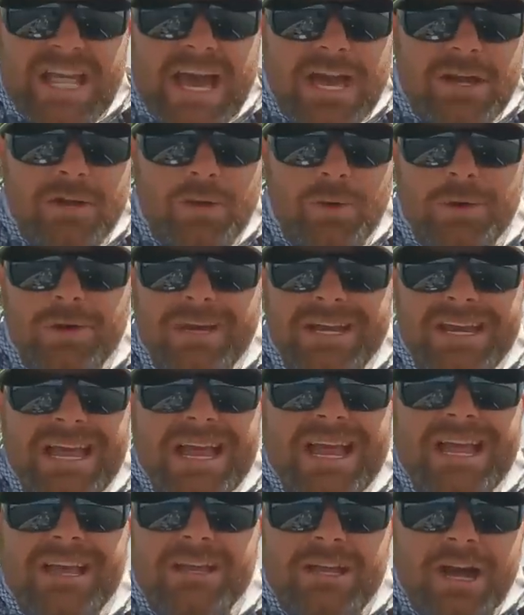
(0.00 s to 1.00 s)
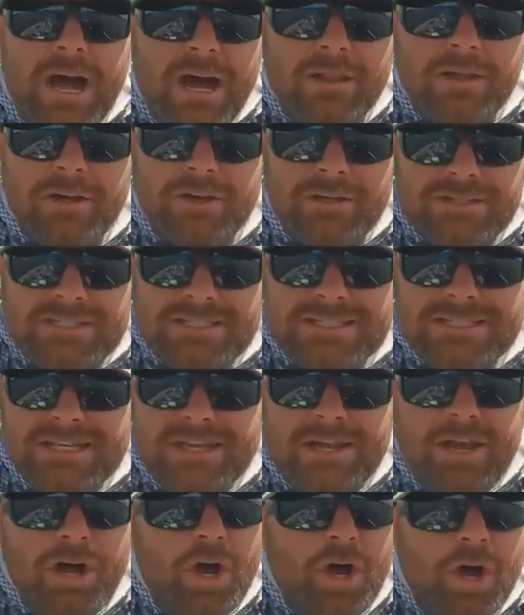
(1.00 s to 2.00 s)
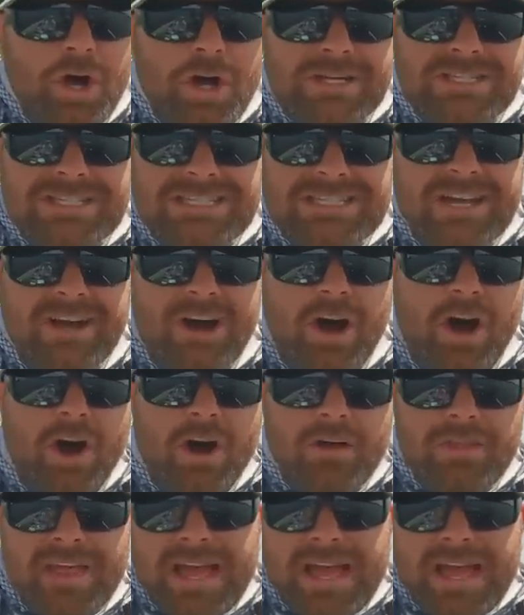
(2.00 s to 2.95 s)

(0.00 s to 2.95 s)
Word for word: category, colors, hooks, all